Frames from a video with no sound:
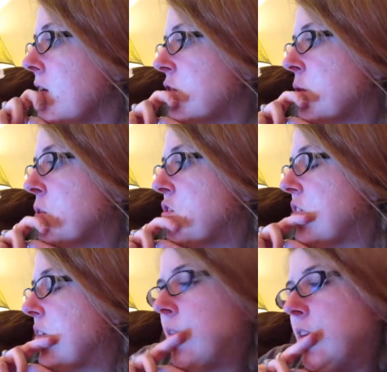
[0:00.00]
So much
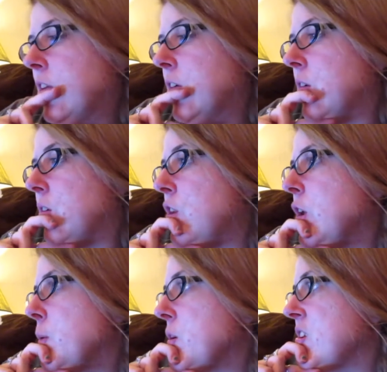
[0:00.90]
stuff to do.
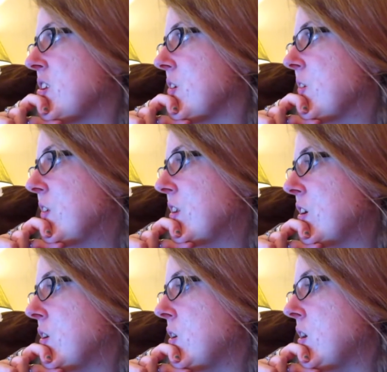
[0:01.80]
Too much stuff to
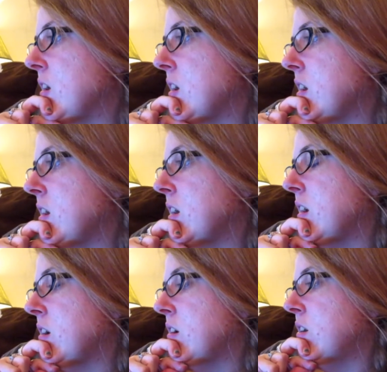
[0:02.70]
do.
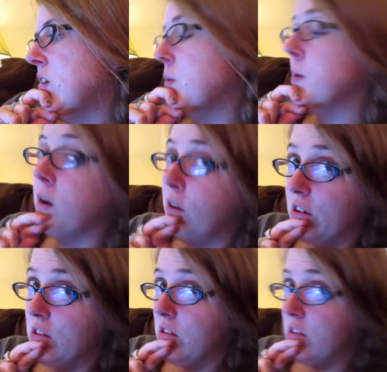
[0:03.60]
To be
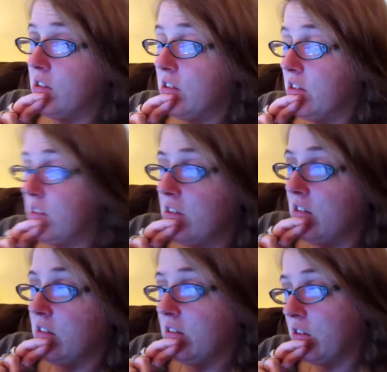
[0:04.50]
honest.
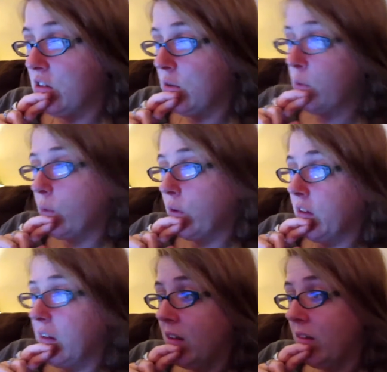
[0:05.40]

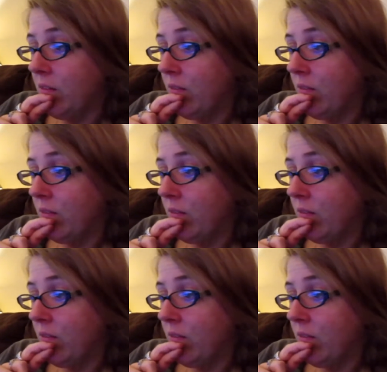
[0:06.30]
Really.